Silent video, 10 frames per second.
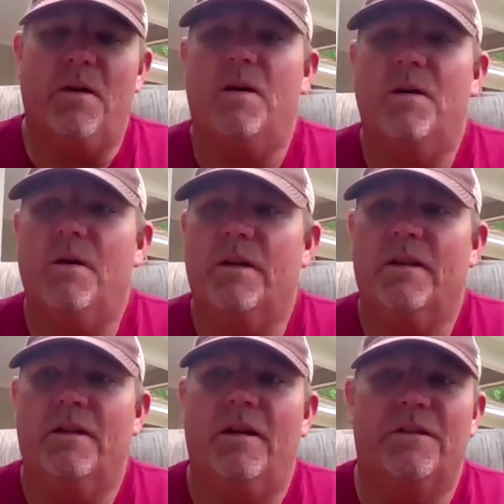all
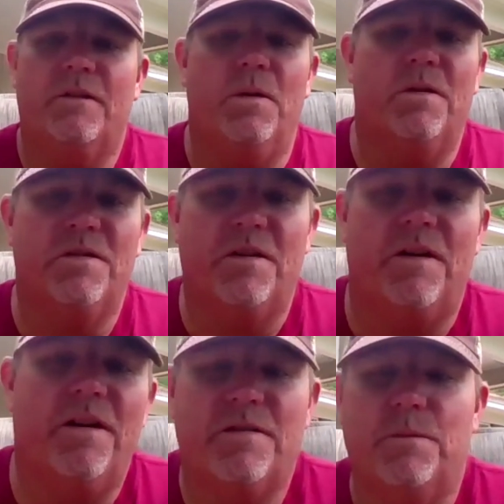uh, us older
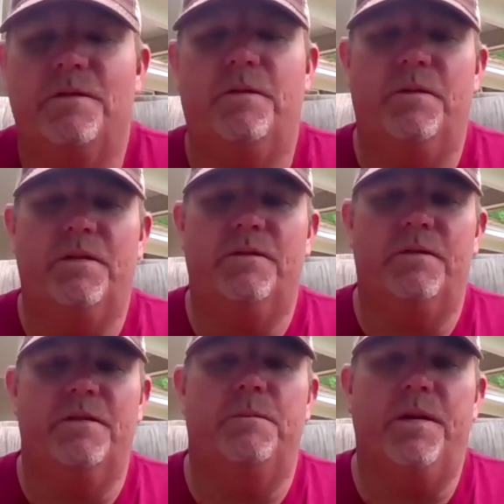generation, we've we
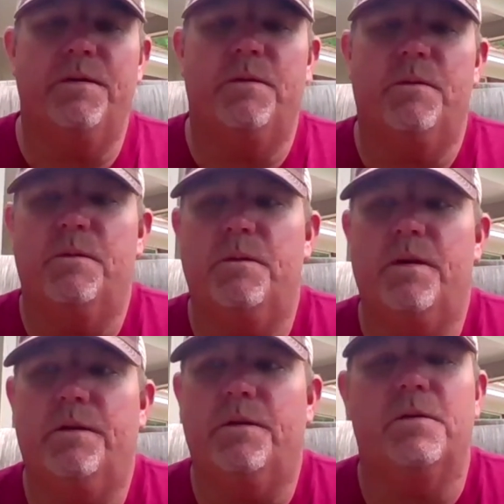we've been to
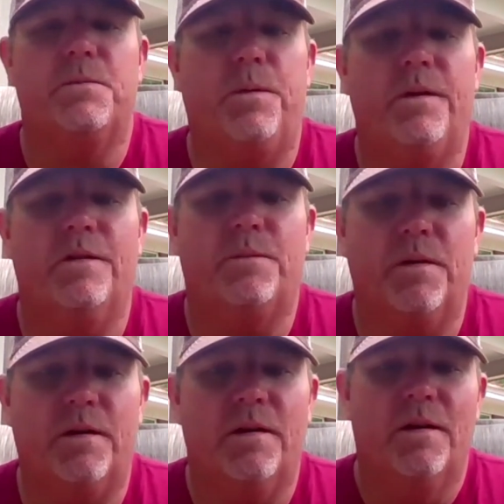to those points
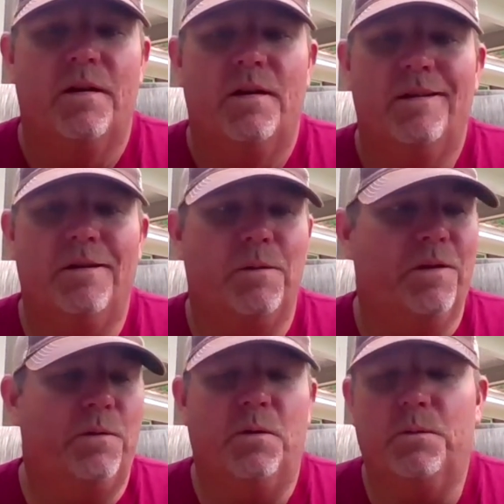where you know we
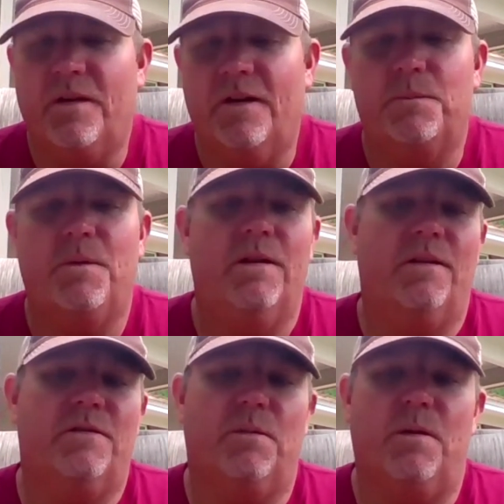threw a tennis ball
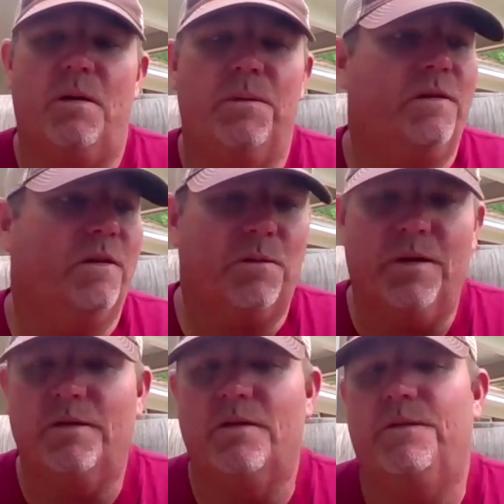against a wall, we took
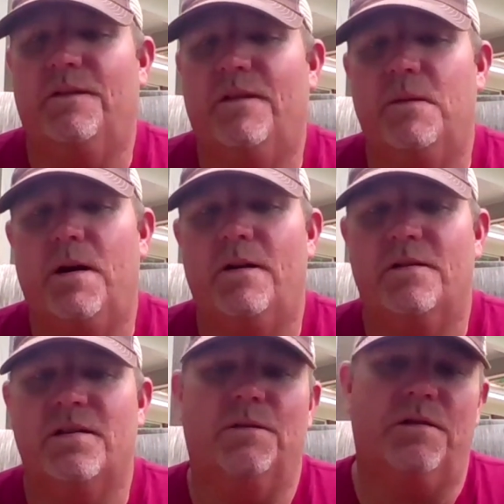swings off a tee by
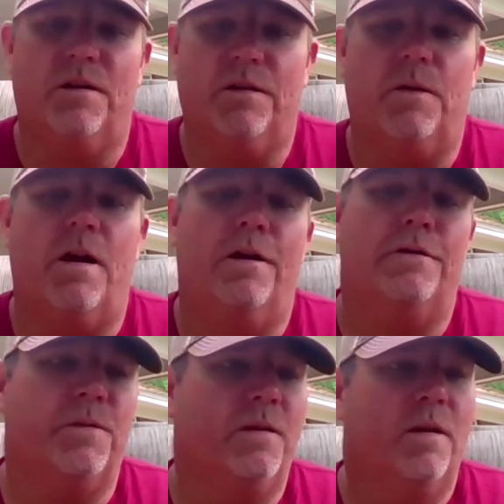ourselves in our garage,
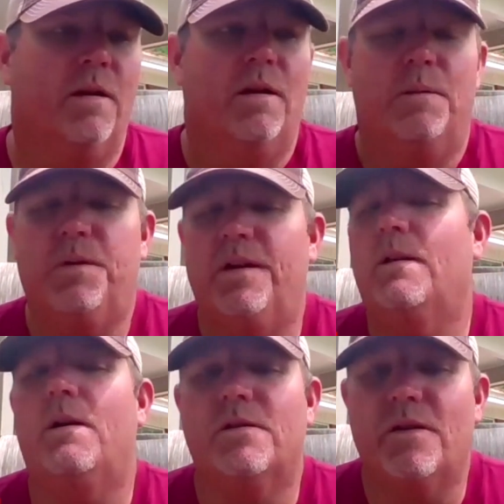we played
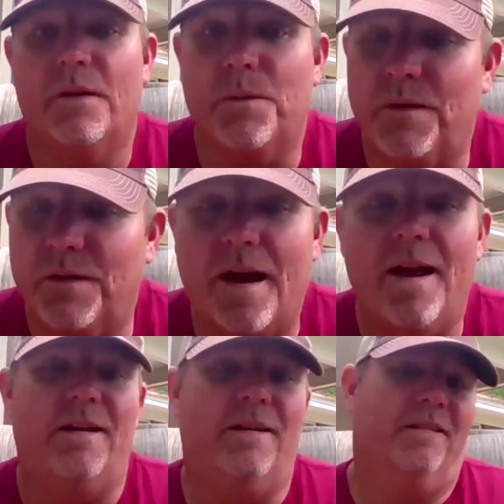long toss with our
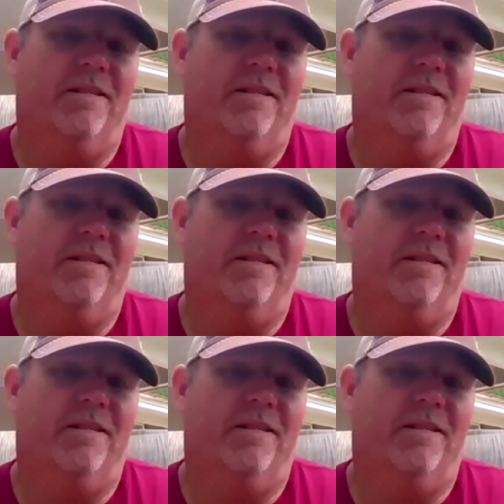dad.